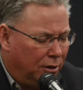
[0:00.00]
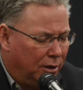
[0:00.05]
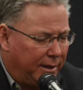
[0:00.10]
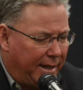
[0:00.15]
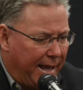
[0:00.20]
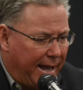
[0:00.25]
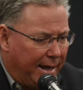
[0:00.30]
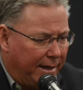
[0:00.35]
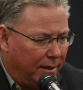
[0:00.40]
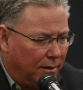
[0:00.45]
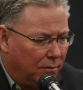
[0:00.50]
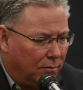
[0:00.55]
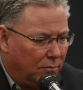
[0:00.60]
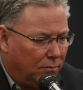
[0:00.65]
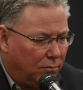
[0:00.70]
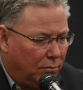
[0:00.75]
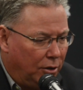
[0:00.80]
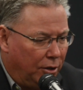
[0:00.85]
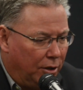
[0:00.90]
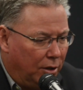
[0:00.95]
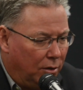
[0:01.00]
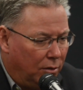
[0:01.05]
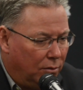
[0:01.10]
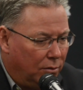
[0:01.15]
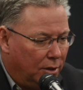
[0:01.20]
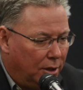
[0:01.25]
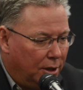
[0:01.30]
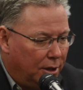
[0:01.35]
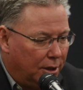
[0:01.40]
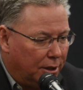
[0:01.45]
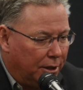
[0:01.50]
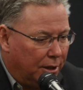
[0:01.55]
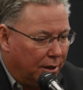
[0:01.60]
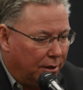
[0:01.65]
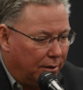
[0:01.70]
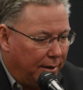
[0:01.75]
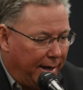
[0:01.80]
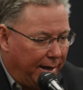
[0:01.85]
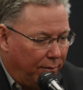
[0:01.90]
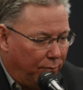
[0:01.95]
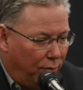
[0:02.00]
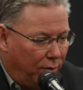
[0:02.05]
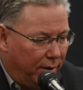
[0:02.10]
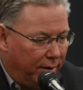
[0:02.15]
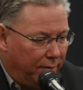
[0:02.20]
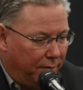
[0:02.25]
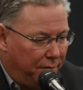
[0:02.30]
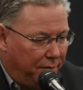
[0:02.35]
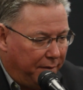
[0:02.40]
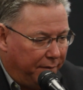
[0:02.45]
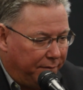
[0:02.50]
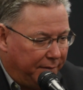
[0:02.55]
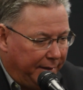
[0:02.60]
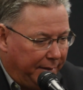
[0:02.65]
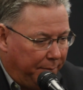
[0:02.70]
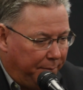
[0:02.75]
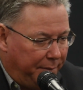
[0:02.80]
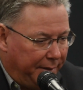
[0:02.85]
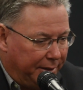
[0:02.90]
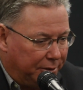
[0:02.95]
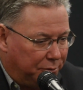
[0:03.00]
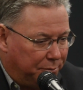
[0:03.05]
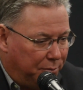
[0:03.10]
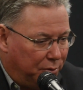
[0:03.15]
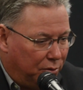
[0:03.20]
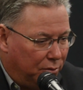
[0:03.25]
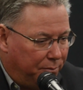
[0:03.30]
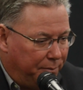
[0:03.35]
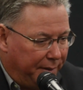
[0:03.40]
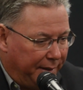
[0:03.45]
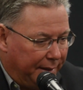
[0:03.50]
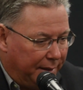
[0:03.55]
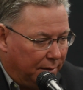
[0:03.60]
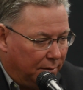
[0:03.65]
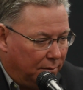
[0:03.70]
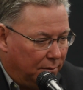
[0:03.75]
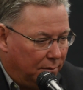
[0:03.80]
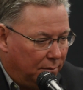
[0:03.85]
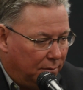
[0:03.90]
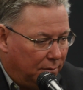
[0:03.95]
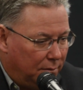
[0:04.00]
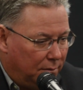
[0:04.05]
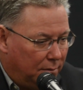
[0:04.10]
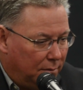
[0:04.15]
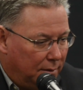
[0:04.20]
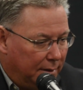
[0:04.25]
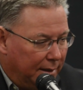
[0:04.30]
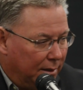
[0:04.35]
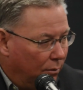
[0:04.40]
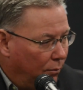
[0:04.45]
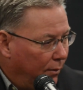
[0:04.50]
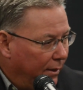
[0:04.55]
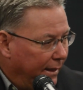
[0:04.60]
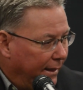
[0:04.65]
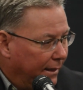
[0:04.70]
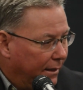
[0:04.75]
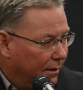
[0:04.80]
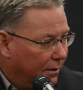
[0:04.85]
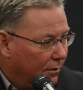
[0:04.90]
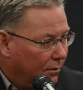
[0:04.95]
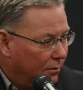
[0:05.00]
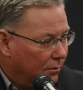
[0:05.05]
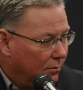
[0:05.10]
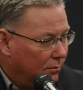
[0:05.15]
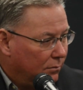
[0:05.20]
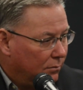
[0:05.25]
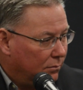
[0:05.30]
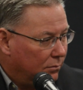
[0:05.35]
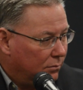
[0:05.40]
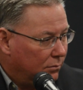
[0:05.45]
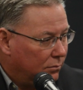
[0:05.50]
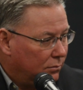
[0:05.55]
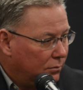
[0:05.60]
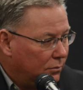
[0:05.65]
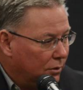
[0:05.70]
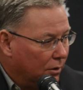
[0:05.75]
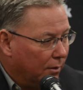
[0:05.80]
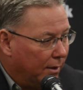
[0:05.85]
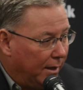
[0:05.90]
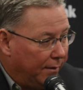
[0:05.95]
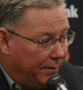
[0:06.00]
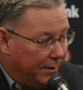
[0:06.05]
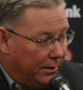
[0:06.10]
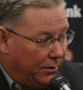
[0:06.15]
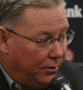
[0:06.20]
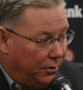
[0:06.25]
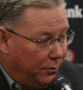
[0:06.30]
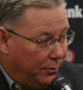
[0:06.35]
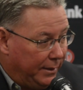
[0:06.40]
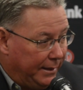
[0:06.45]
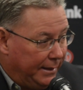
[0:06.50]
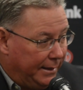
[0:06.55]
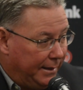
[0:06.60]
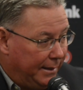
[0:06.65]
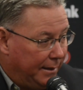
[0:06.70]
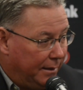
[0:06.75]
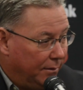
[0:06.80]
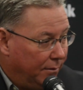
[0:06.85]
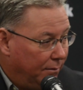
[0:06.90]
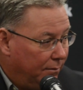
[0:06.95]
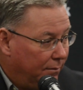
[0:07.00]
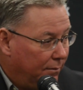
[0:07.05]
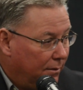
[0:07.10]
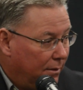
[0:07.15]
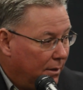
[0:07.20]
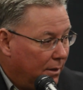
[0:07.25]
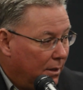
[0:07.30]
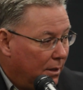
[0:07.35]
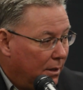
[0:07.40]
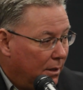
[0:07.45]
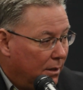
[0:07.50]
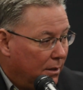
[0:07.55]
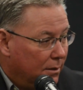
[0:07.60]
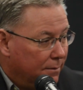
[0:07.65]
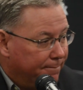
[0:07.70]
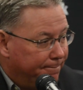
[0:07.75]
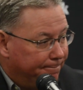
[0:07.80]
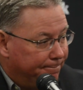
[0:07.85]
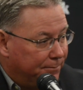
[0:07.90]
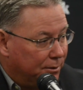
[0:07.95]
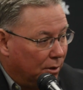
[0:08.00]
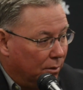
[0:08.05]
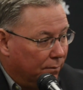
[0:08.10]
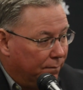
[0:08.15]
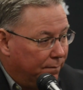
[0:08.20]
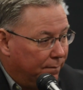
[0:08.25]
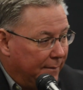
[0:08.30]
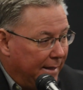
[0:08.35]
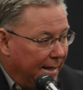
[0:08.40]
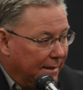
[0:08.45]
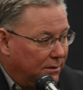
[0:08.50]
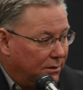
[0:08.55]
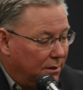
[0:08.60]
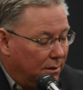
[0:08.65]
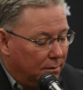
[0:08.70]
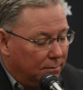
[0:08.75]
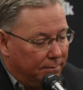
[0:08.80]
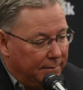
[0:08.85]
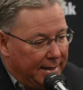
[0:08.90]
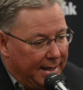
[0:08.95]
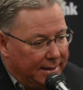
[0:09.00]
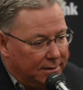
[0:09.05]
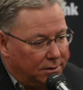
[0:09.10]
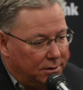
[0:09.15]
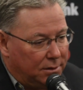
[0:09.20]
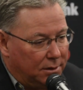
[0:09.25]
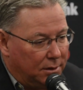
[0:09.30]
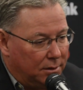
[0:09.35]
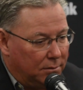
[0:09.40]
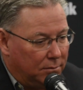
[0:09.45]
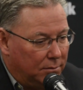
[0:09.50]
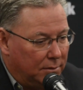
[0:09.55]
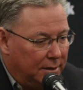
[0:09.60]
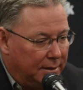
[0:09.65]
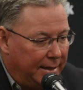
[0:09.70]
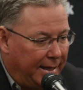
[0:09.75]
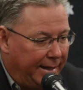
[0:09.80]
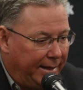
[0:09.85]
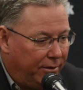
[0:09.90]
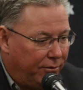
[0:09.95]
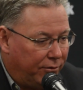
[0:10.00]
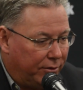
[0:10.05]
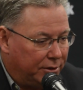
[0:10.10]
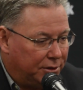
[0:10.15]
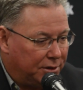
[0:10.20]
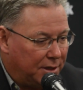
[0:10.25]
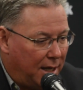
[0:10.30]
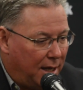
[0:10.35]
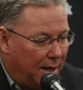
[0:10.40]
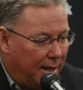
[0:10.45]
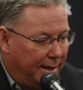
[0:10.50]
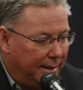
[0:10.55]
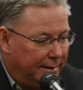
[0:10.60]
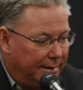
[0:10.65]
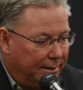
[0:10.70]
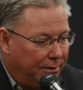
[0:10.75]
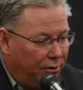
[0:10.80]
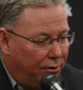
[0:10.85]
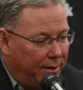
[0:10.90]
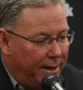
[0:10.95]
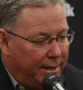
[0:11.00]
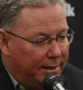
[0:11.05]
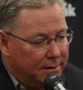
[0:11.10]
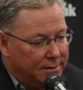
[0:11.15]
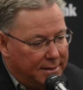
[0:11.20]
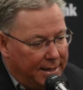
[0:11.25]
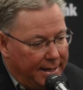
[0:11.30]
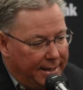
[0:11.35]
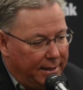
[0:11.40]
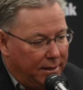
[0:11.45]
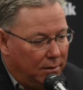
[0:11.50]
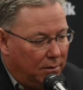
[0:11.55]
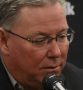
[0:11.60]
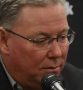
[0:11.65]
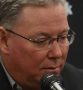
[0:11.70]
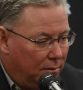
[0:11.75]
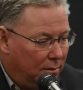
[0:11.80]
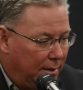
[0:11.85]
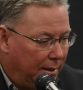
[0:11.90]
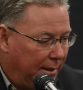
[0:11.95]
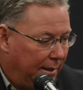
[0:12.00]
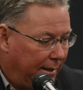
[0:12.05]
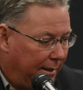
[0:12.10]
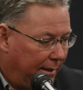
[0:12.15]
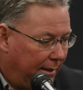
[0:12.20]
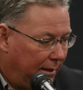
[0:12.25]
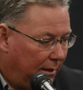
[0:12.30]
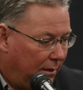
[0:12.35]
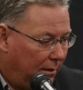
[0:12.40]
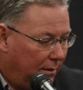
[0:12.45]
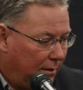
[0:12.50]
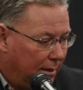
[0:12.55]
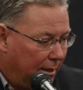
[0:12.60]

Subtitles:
look at it, you know, Gunner had one 15-pitch bullpen in a week to go out there and do what he did. So that's the dangerous side. Then you got to take the